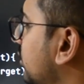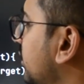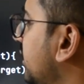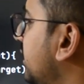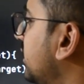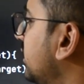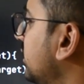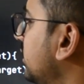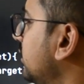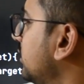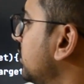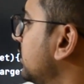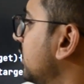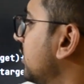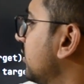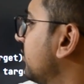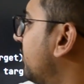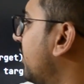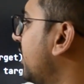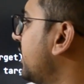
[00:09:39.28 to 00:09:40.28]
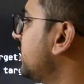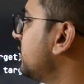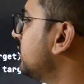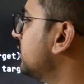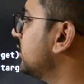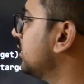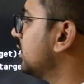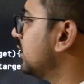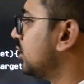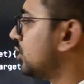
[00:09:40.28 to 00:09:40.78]
here find
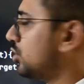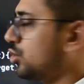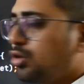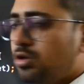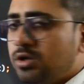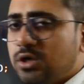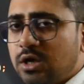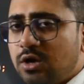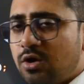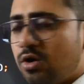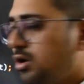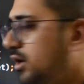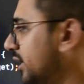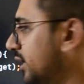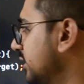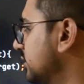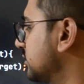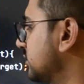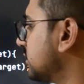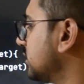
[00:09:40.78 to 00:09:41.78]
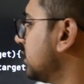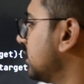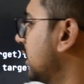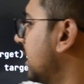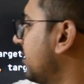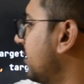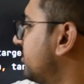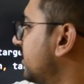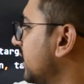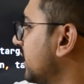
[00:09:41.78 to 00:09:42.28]
total occurrence.
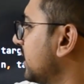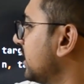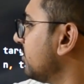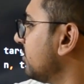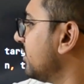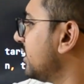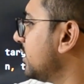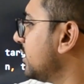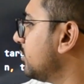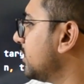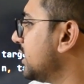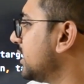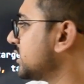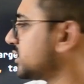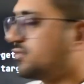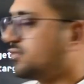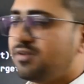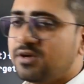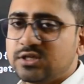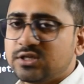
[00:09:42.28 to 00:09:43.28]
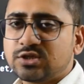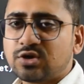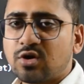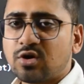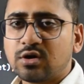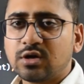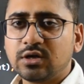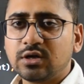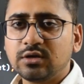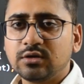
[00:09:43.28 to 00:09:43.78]
I have taken a variable as first
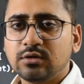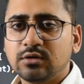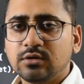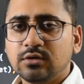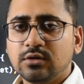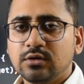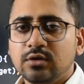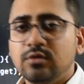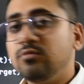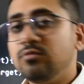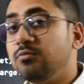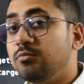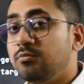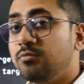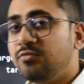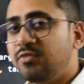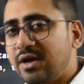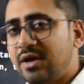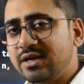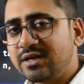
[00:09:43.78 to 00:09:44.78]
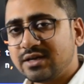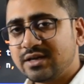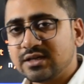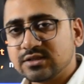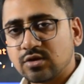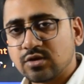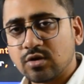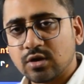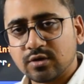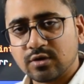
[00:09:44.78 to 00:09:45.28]
occur, where it
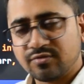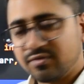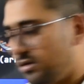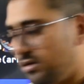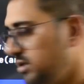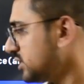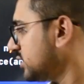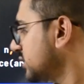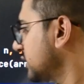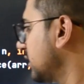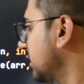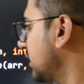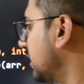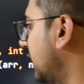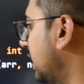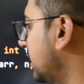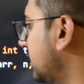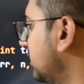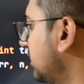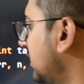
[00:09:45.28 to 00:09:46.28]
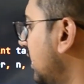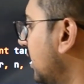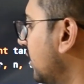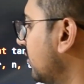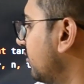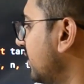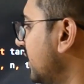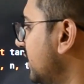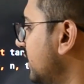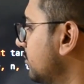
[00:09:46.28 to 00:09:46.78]
has occurred first, and a
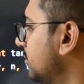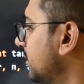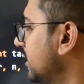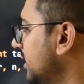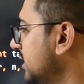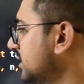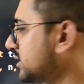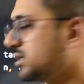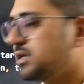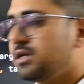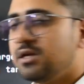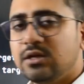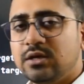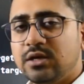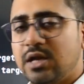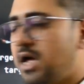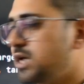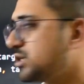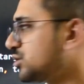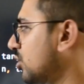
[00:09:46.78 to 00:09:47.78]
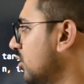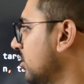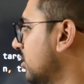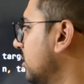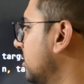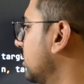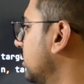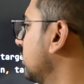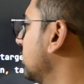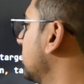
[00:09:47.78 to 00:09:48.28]
variable as last occurred.